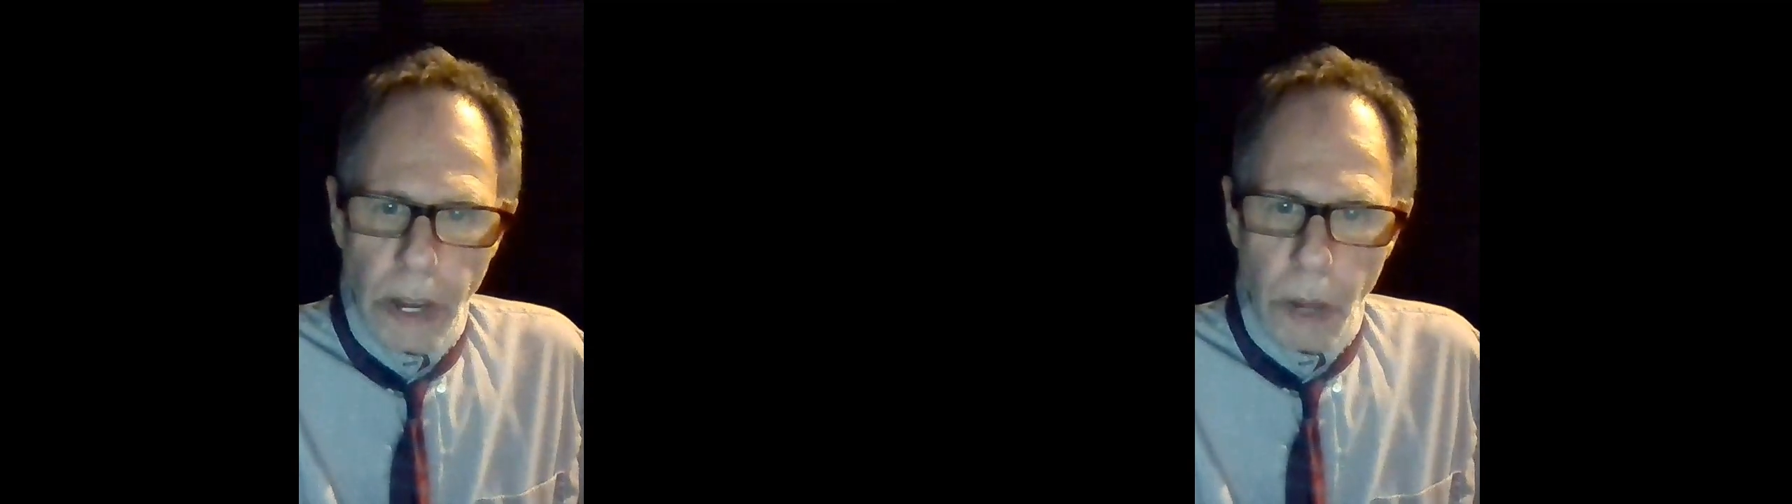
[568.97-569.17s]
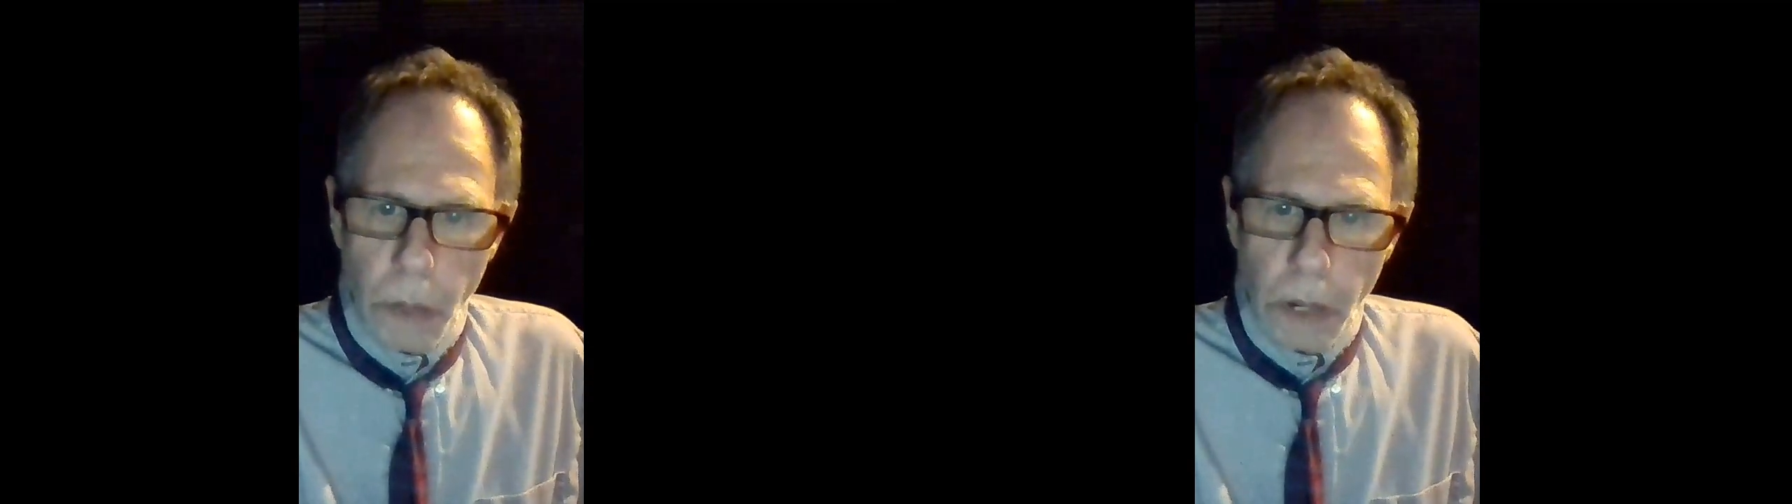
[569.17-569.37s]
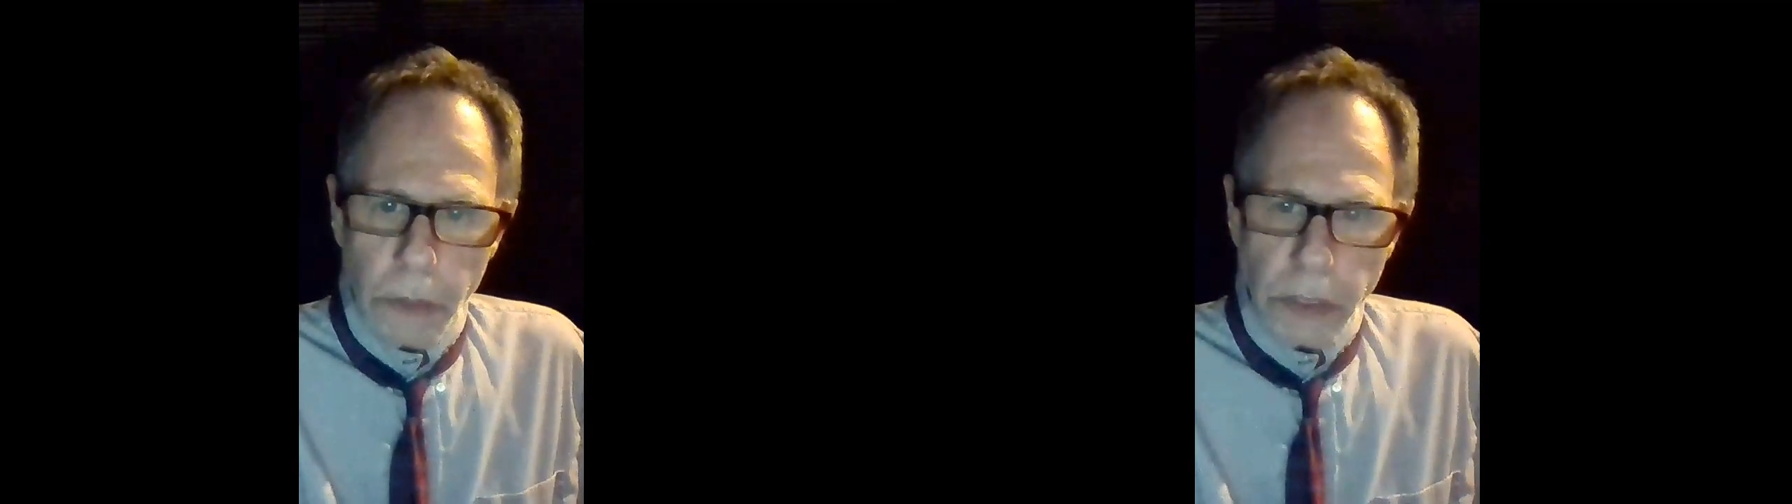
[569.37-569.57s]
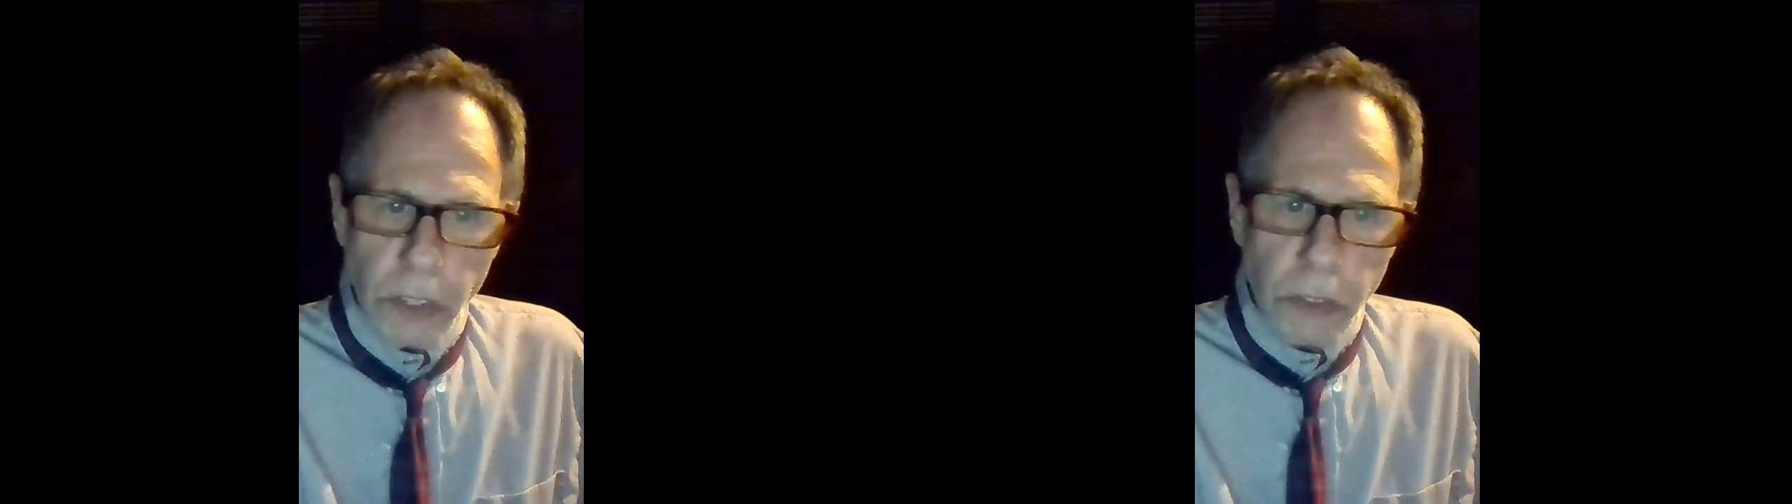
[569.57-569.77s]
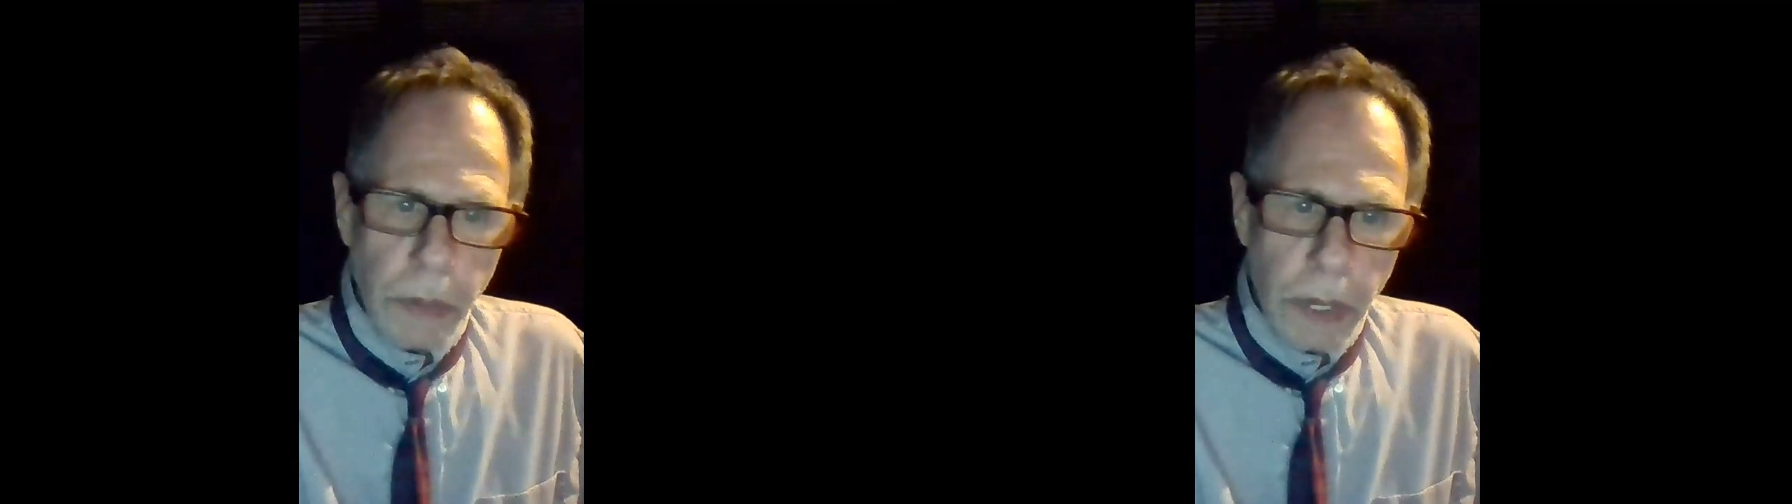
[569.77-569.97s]
that I worked
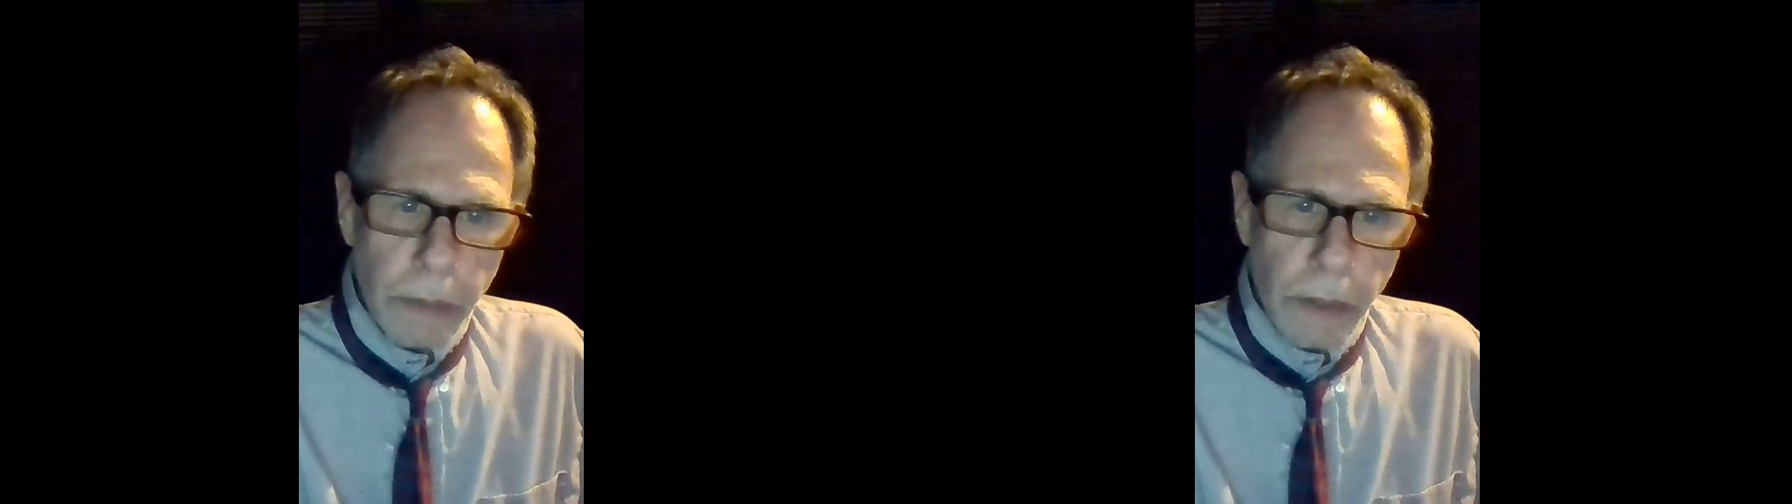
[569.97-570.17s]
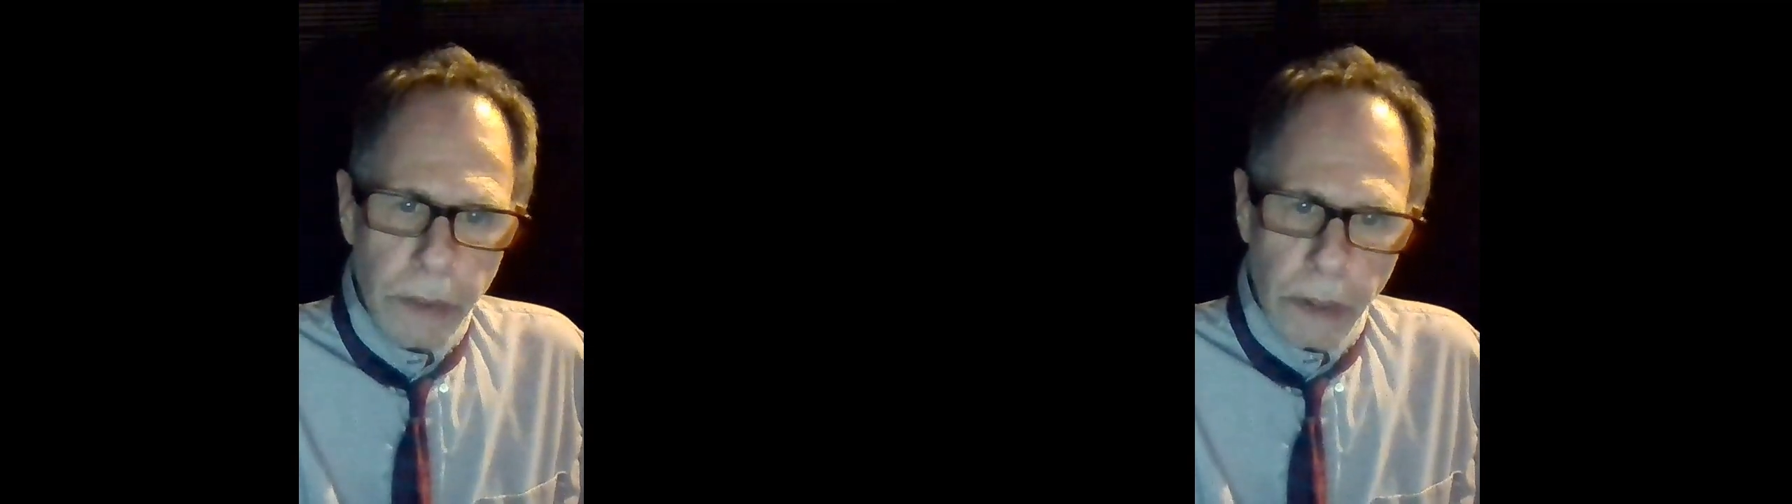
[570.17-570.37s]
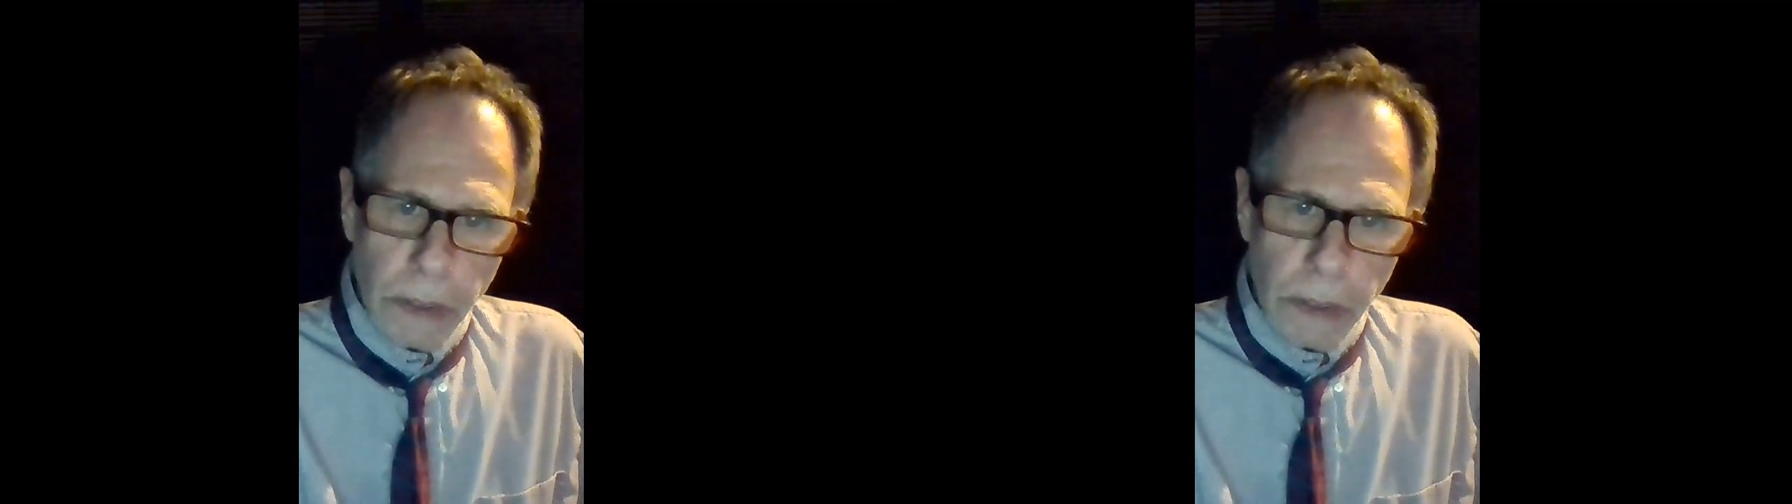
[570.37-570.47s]
with these people